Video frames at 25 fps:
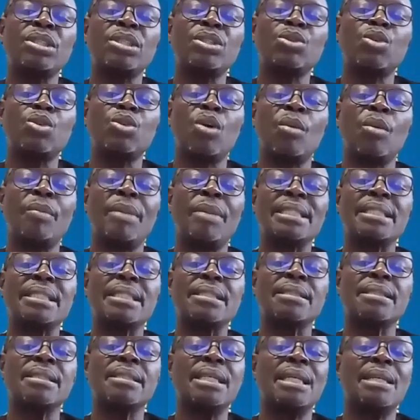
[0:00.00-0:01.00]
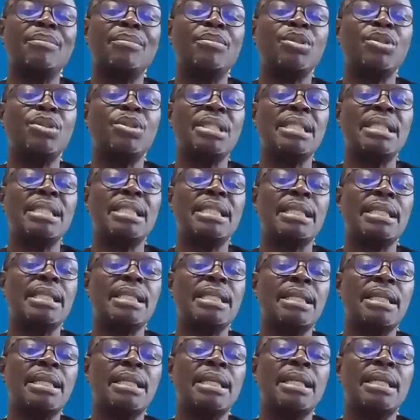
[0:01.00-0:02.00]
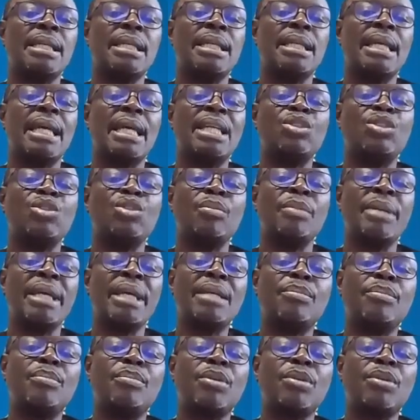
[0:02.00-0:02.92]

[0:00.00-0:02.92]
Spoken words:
to combat impunity and to make